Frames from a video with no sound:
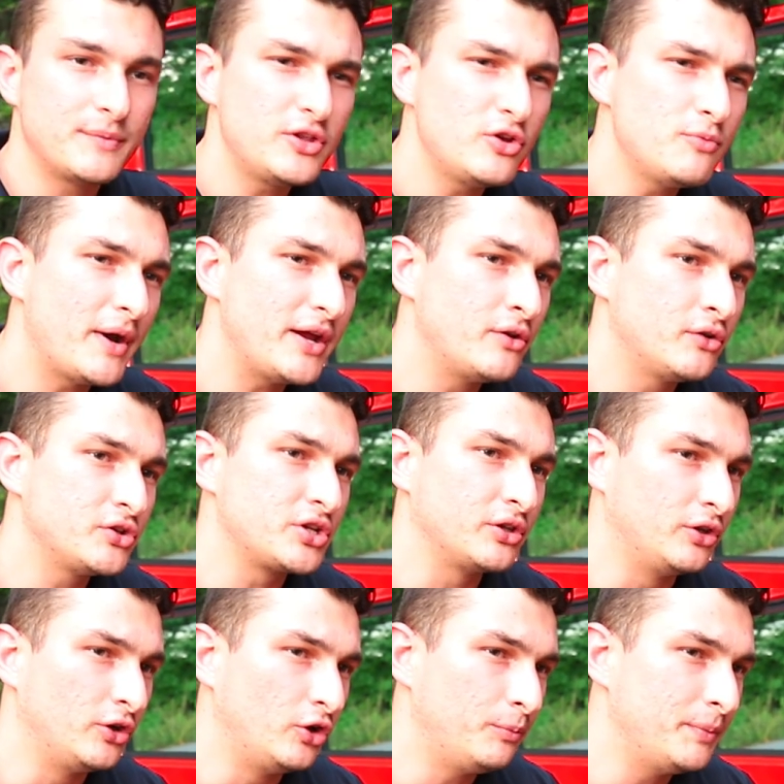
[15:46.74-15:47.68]
some of you might notice
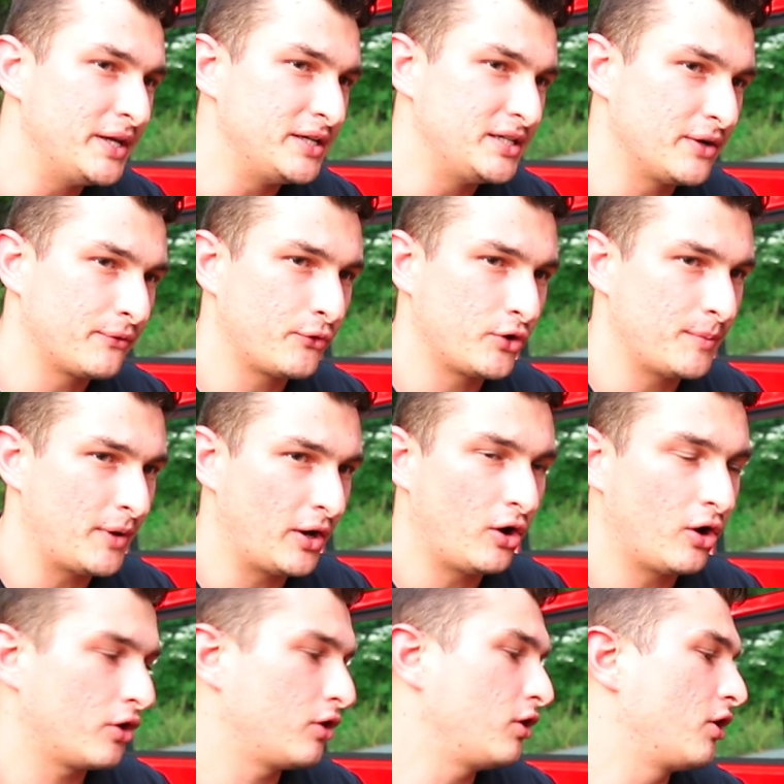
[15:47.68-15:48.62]
a little bit different
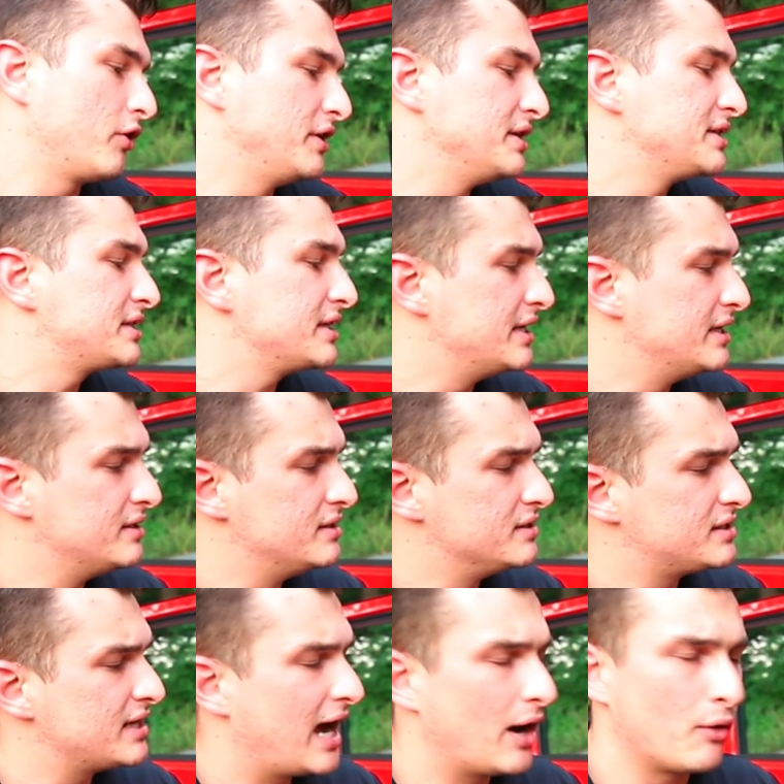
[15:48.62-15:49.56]
about our harness
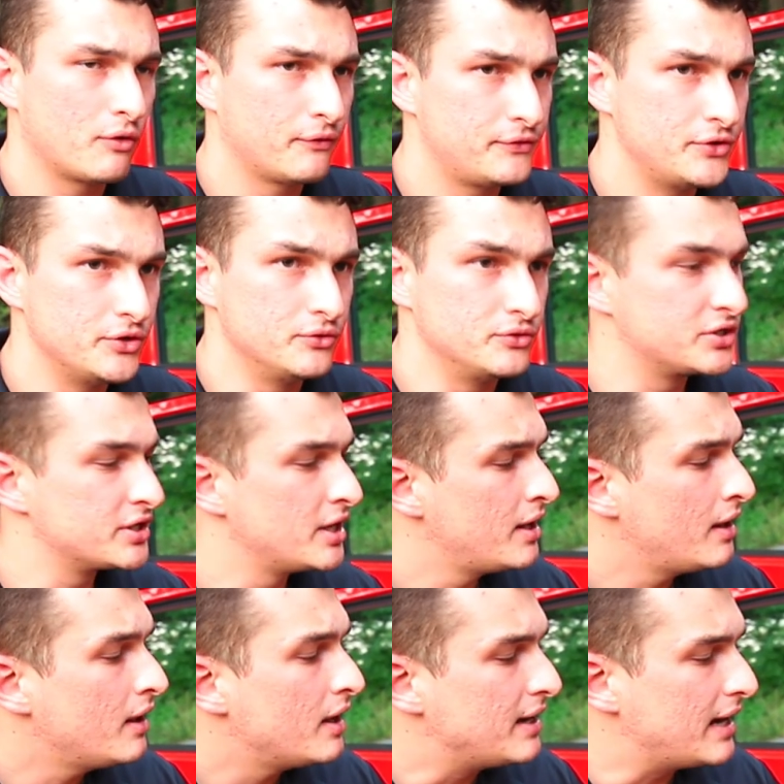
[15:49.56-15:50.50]
is our fuse.
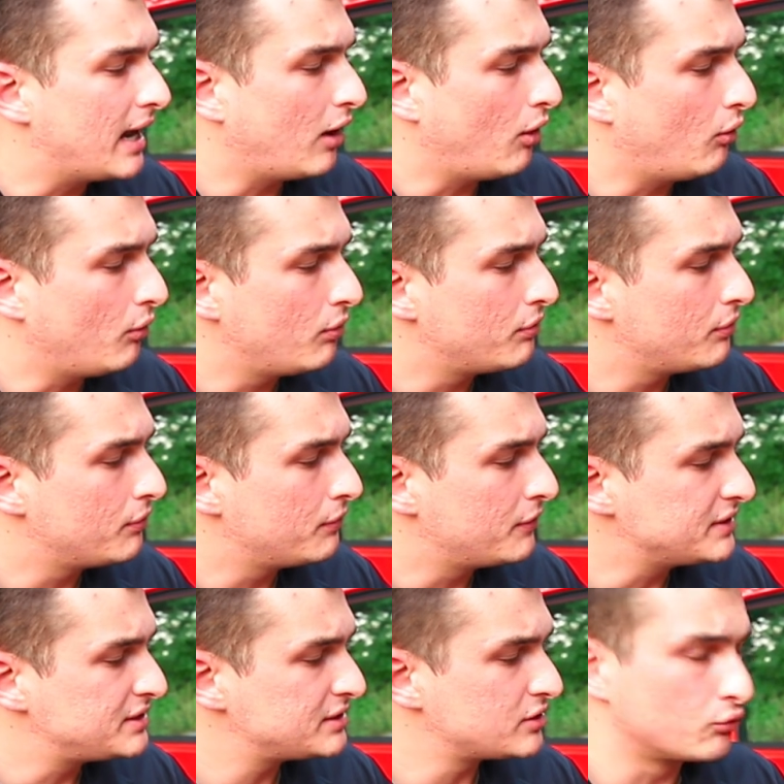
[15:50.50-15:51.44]
Now,
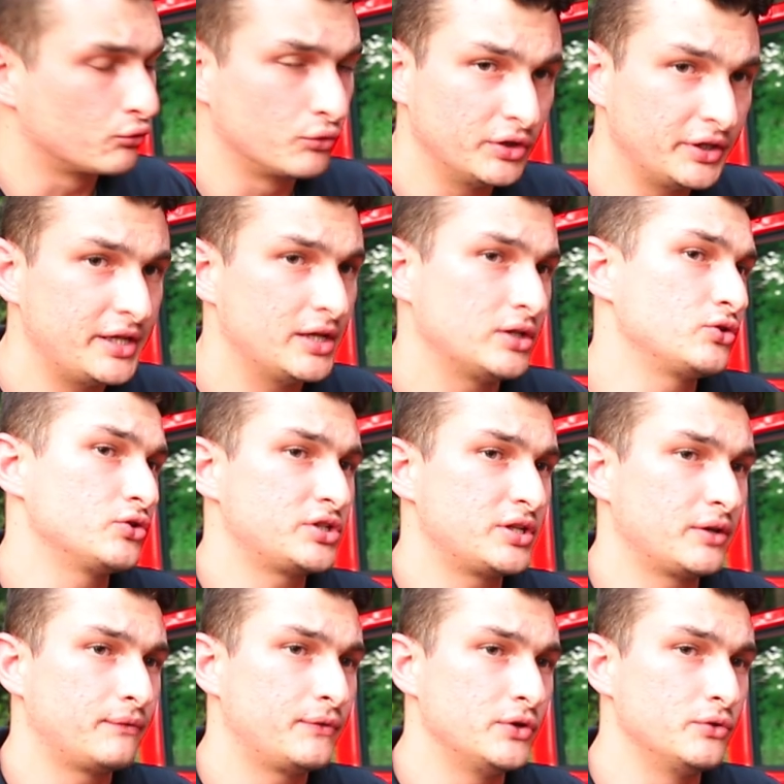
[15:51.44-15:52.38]
this is a really
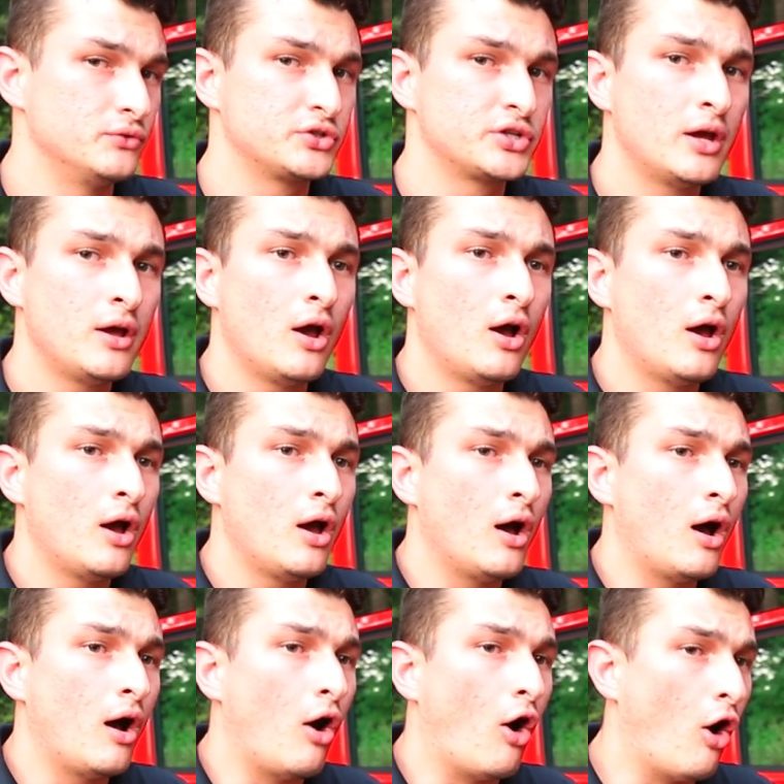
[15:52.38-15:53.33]
interesting fuse.
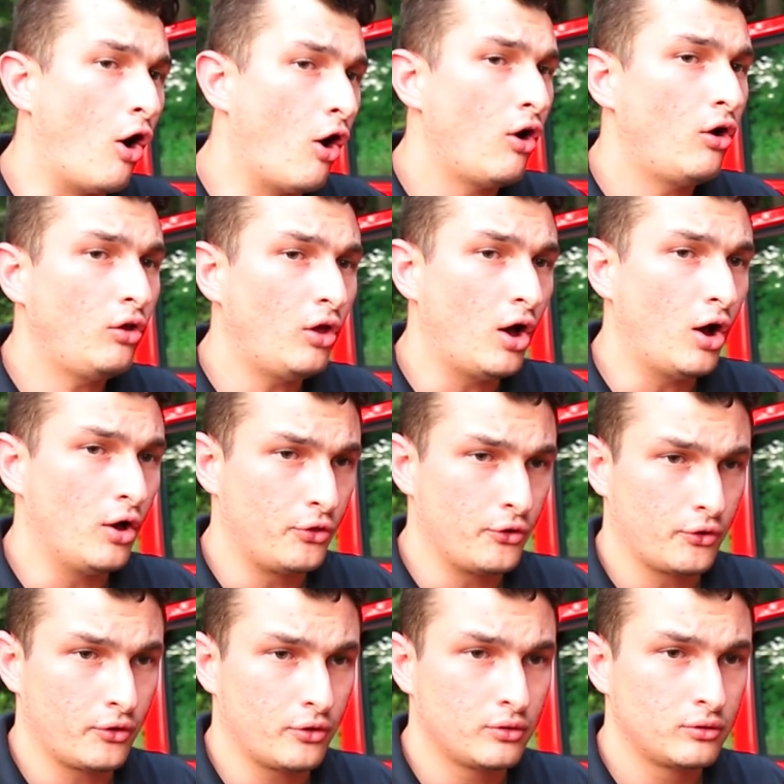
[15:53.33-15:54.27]
All
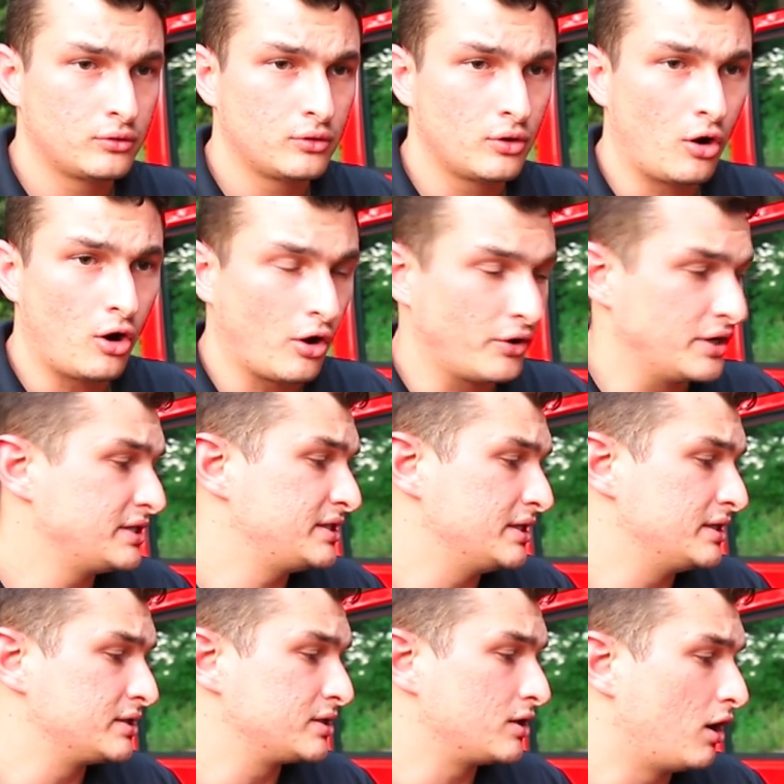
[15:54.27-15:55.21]
other
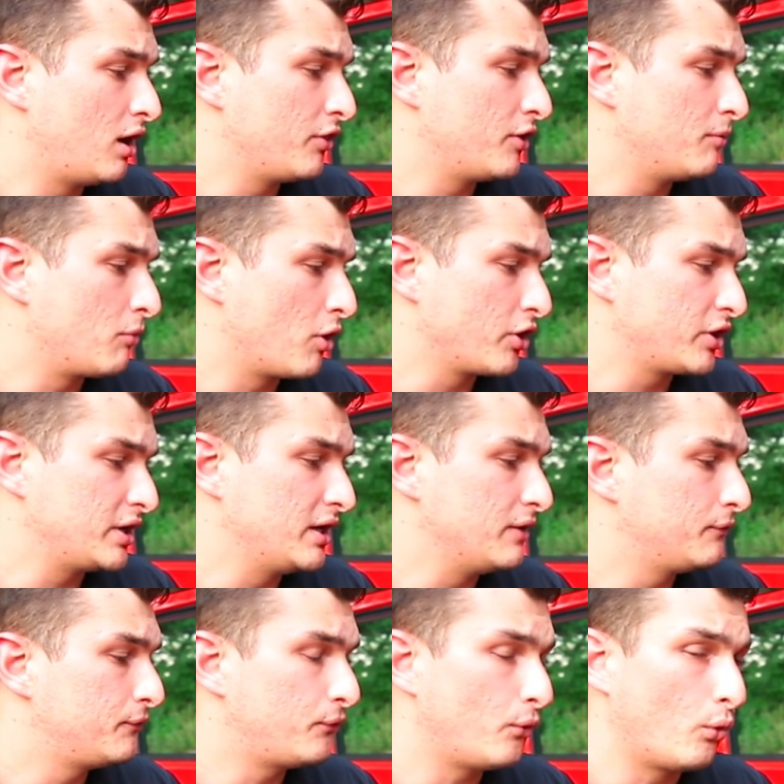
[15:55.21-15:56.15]
harnesses on the
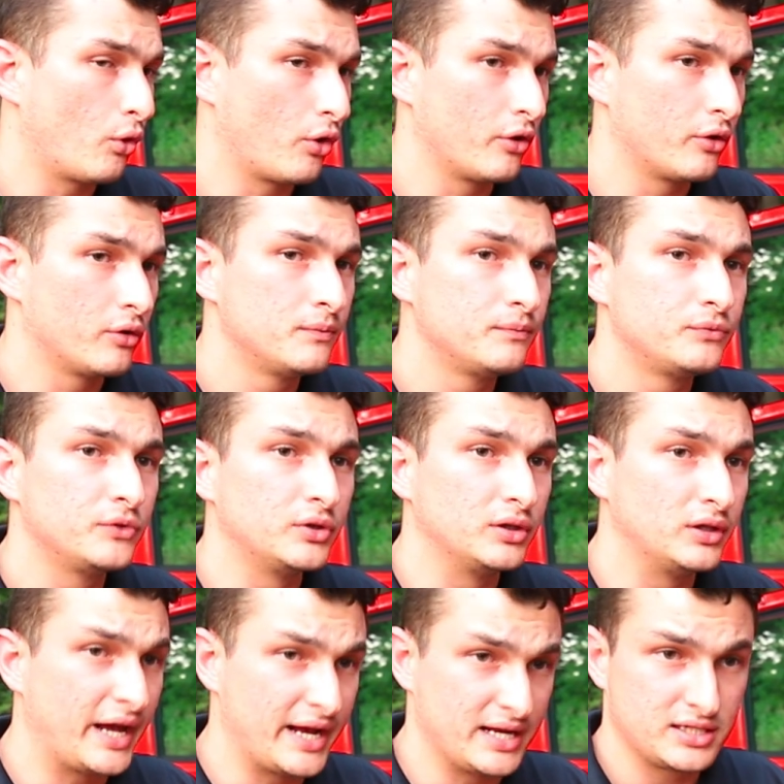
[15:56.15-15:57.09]
market for
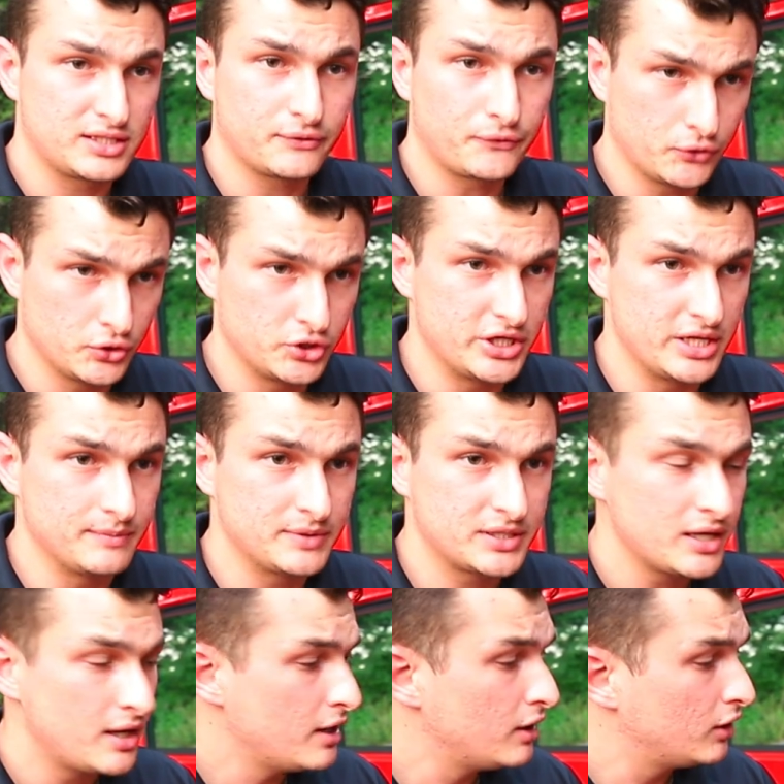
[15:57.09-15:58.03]
lights for
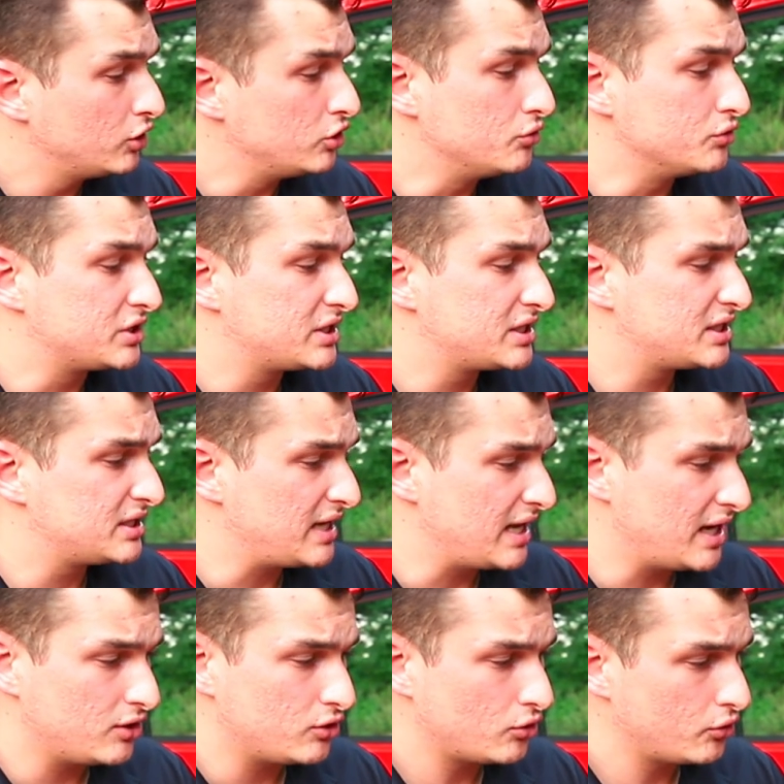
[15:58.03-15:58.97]
Jeeps use
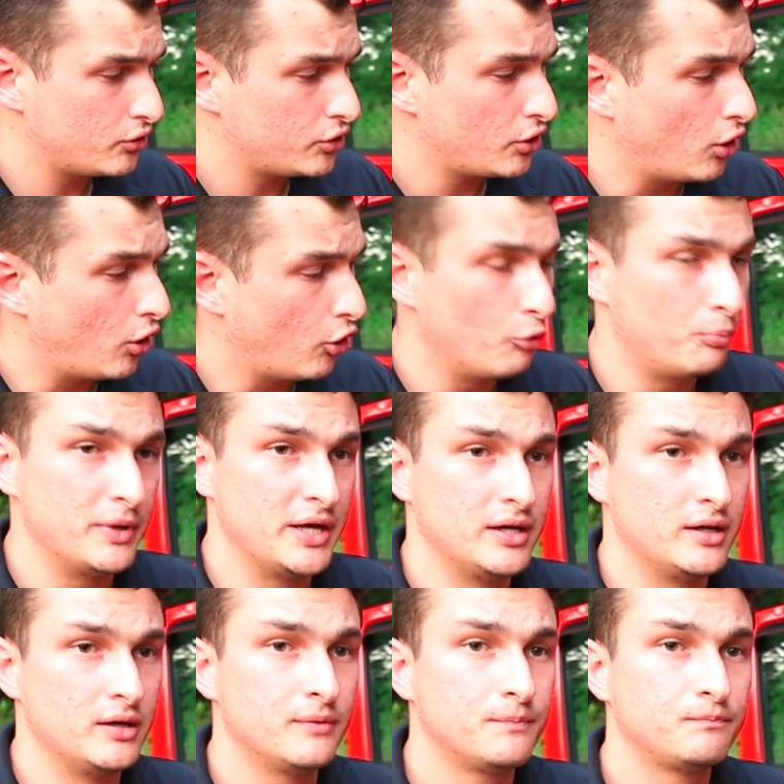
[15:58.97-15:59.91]
standard
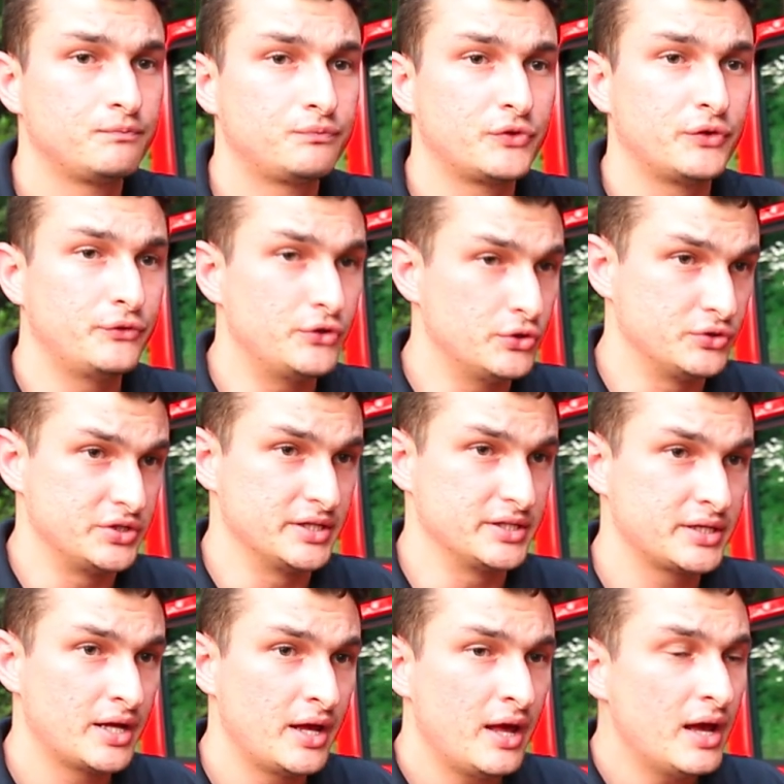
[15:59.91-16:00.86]
open
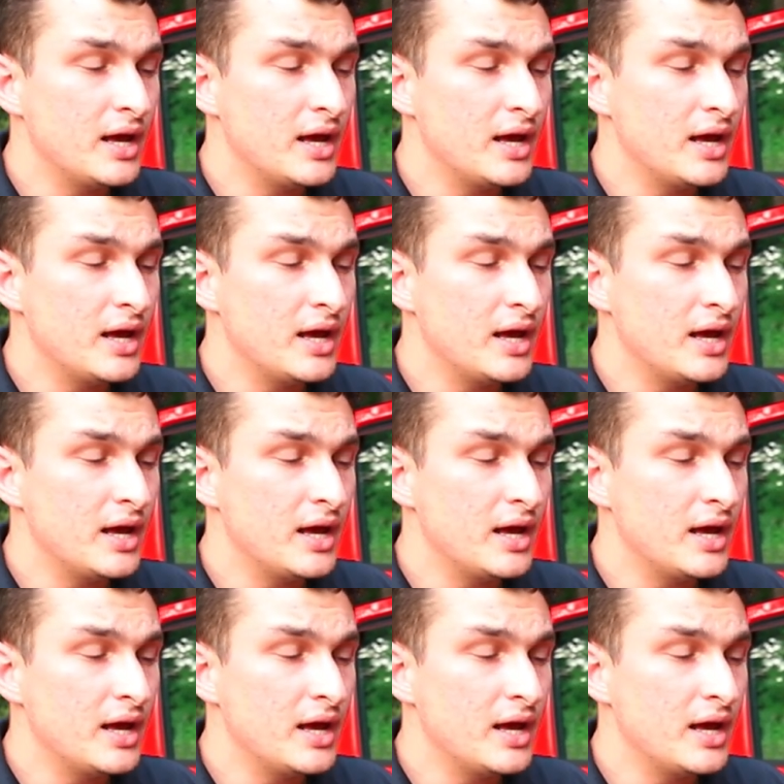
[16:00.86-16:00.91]
fuses.